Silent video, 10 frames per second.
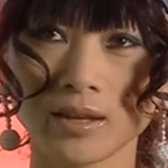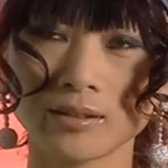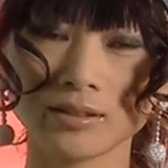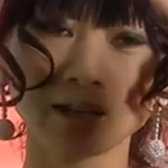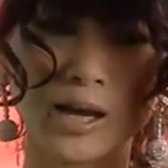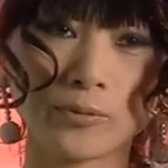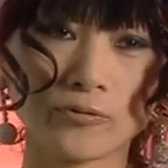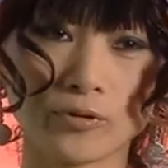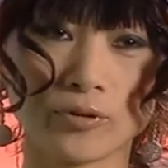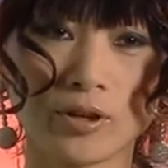the top
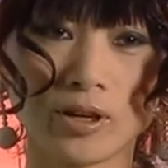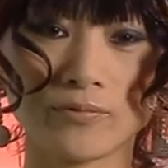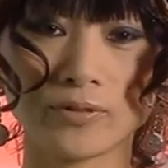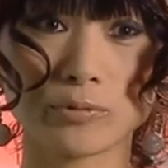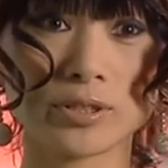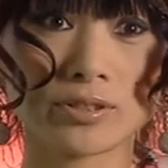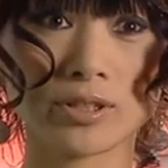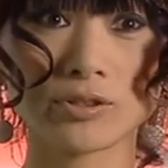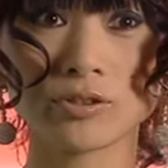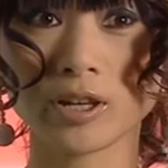floor of the residential